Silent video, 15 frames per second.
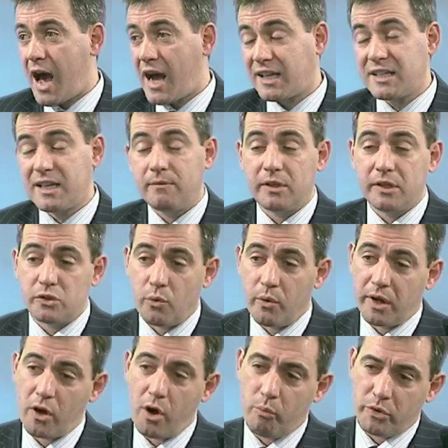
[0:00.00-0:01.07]
activities
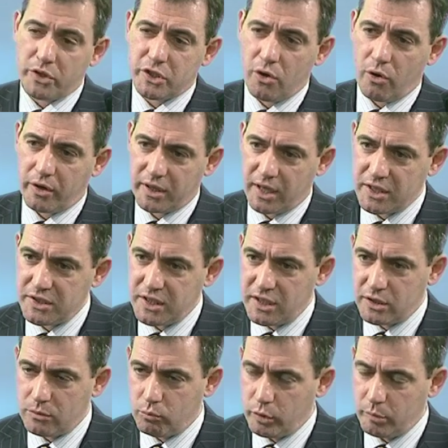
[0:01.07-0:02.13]
going on which the
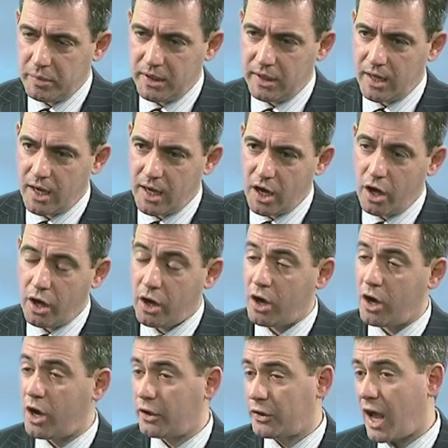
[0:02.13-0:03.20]
organization would be
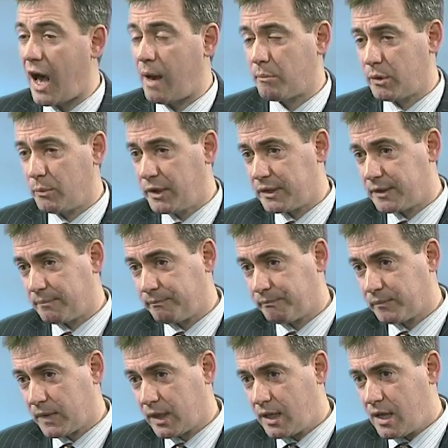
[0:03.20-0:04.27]
unhappy with.
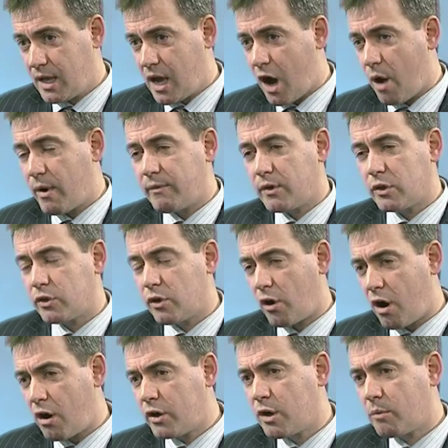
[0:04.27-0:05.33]
However, there
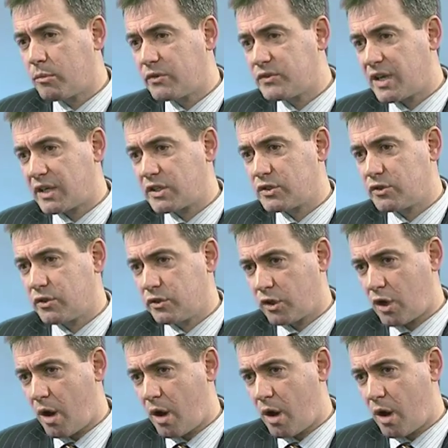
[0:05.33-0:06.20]
are a number of sections under